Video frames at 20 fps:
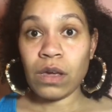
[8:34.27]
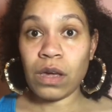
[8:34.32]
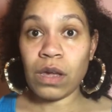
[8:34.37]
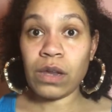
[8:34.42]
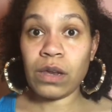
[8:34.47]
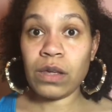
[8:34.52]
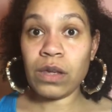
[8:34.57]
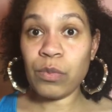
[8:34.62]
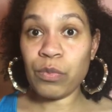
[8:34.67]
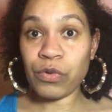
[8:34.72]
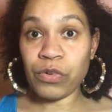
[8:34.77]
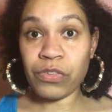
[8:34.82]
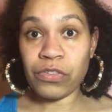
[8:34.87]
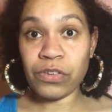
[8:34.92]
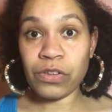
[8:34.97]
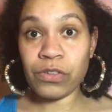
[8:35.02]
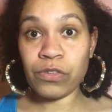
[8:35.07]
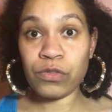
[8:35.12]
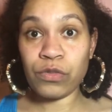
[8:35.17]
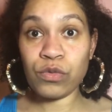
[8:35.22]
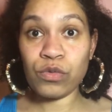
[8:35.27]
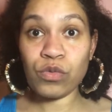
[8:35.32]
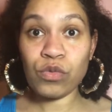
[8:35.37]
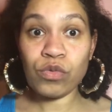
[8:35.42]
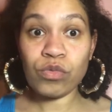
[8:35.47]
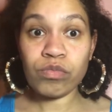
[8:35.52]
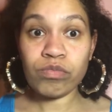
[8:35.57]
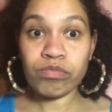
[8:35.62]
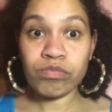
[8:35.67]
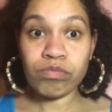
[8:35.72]
And he proceeds to
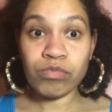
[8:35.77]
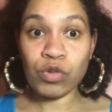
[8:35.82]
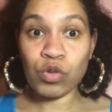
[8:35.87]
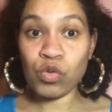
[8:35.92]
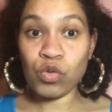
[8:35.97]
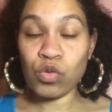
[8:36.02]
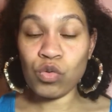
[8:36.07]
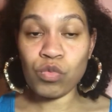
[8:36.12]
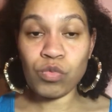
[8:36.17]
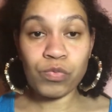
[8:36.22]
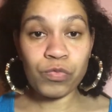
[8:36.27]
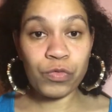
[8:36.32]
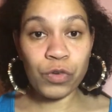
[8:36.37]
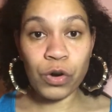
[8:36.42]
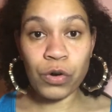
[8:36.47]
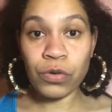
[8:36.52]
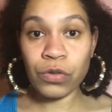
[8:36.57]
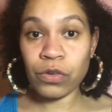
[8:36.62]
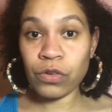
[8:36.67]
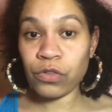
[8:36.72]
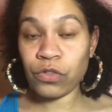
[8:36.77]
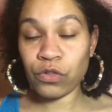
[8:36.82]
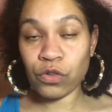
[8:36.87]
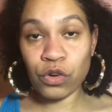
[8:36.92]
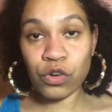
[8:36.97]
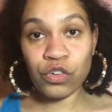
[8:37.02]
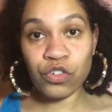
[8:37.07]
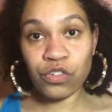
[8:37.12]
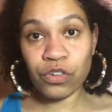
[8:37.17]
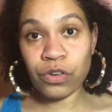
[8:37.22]
do further
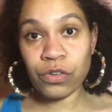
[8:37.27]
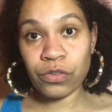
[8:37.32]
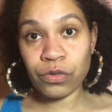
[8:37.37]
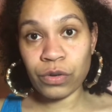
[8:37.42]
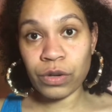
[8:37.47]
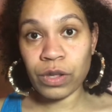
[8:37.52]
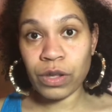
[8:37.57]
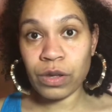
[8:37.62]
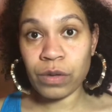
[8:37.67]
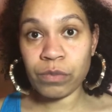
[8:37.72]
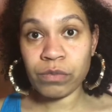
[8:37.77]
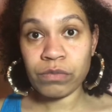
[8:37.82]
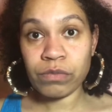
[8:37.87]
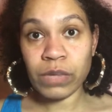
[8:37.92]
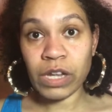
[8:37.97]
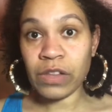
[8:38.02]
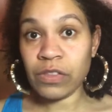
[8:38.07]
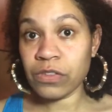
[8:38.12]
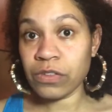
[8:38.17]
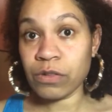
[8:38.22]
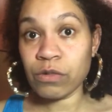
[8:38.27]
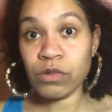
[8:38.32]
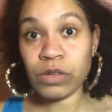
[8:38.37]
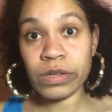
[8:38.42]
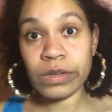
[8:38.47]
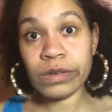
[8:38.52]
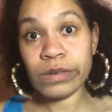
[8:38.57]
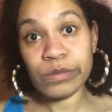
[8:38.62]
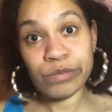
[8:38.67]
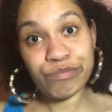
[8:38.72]
surgeries on him until
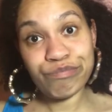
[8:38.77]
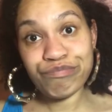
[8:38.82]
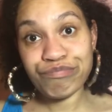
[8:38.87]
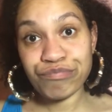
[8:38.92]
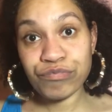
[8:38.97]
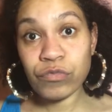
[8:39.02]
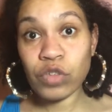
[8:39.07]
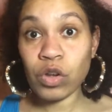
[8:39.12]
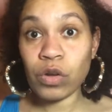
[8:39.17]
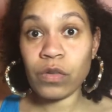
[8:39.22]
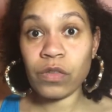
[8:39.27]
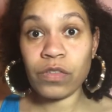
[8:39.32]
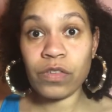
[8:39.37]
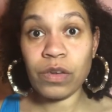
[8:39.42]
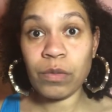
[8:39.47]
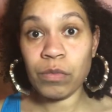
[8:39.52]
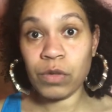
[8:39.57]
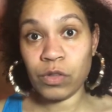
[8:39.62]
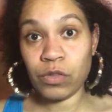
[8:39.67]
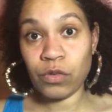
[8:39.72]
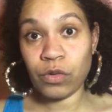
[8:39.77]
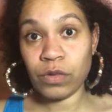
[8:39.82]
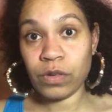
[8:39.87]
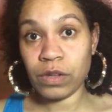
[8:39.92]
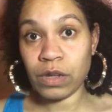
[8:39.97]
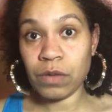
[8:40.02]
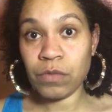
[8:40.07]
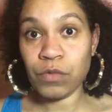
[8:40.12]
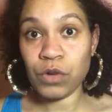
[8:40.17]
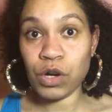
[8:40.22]
he turns him into a
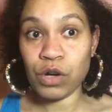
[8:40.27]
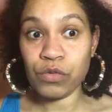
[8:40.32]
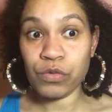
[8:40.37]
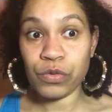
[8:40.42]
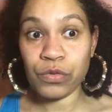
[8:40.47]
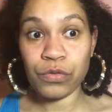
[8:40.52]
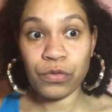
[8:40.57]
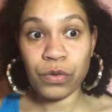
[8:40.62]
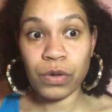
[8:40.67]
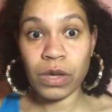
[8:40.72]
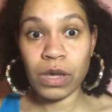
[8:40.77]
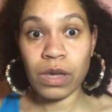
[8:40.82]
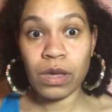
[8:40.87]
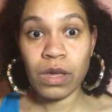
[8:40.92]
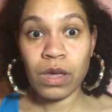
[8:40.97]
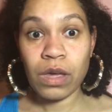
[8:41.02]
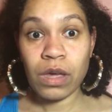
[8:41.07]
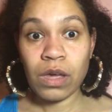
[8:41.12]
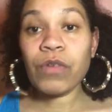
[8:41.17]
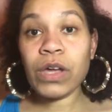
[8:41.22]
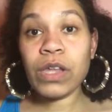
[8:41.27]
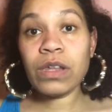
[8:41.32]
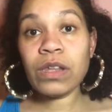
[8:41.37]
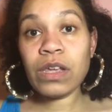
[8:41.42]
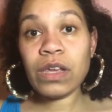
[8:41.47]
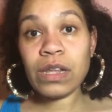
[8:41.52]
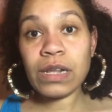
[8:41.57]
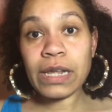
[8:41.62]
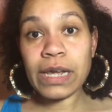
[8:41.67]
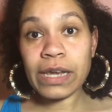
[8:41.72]
damn walrus, okay? When
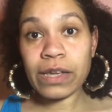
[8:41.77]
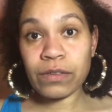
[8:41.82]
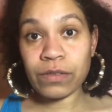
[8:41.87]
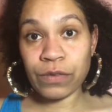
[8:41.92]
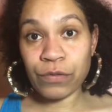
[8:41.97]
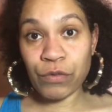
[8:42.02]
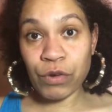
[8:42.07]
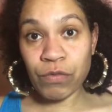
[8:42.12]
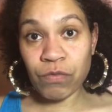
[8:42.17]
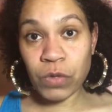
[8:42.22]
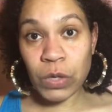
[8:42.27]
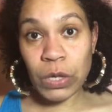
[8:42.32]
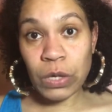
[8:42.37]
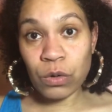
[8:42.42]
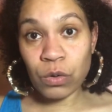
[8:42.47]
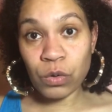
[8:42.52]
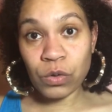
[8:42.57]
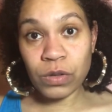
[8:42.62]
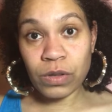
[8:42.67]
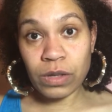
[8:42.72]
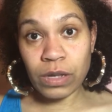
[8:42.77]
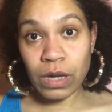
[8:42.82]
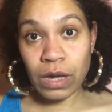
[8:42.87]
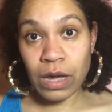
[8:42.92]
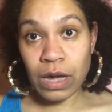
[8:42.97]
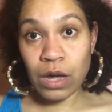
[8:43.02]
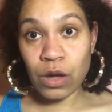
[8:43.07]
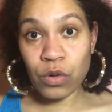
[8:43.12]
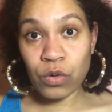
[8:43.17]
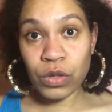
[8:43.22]
they like revealed
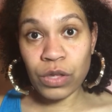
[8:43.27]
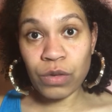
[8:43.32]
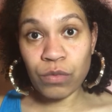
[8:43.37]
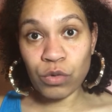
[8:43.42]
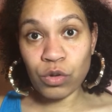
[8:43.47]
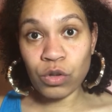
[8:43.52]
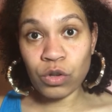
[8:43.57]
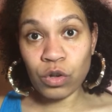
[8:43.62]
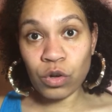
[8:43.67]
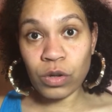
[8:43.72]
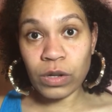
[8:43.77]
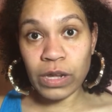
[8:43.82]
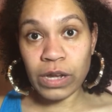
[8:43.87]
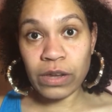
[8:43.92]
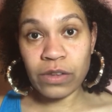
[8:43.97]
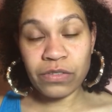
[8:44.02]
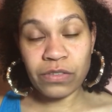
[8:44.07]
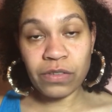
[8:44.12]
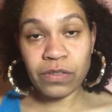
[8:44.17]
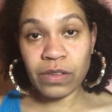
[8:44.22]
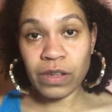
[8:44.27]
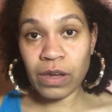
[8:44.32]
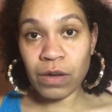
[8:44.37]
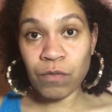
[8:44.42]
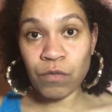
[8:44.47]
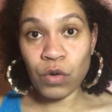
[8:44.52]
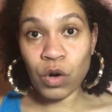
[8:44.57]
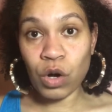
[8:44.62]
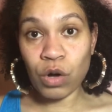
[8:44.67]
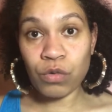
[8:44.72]
how he would look like as a
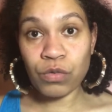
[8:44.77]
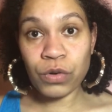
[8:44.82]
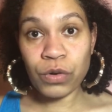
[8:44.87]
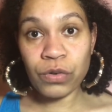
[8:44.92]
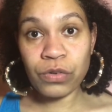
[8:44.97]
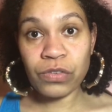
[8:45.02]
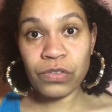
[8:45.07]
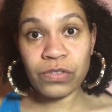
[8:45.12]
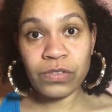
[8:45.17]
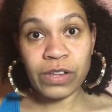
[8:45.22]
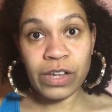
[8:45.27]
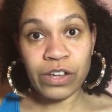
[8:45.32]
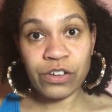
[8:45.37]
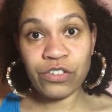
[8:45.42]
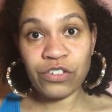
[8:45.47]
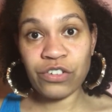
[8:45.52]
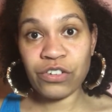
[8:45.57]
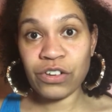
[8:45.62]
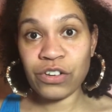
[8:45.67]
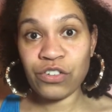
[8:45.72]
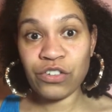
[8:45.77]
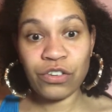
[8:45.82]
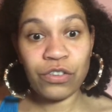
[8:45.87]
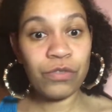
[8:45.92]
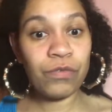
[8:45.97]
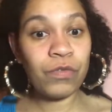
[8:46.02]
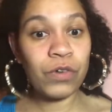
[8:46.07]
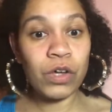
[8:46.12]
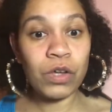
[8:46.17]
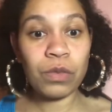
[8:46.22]
damn walrus, that shit
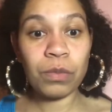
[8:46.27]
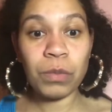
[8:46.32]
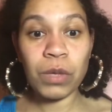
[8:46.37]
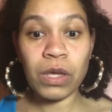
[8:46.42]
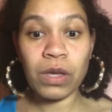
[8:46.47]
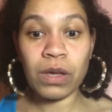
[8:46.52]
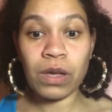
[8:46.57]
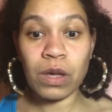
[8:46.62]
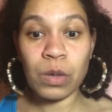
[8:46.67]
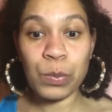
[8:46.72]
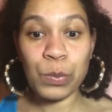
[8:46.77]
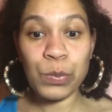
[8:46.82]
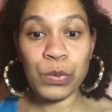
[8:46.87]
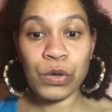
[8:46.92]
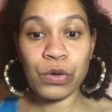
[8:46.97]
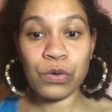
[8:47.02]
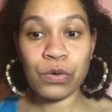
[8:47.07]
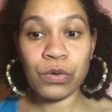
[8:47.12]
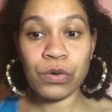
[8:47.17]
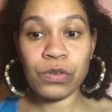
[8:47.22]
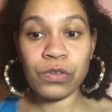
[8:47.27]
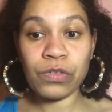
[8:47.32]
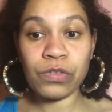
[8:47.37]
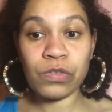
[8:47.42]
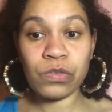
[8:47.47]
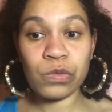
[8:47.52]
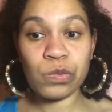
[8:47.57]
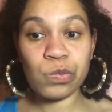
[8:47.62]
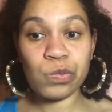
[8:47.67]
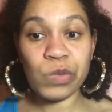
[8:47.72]
just fucked me up,
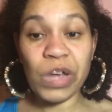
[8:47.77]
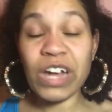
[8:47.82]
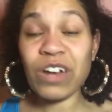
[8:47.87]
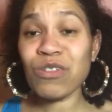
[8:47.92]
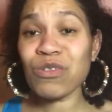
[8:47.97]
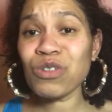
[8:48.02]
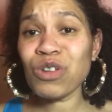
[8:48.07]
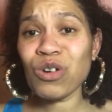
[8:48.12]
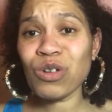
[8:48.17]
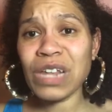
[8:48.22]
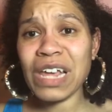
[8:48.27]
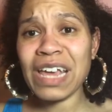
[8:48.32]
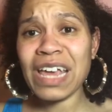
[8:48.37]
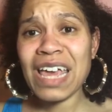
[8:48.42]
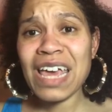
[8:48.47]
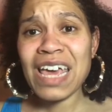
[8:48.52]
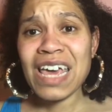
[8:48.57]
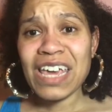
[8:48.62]
because I don't know, like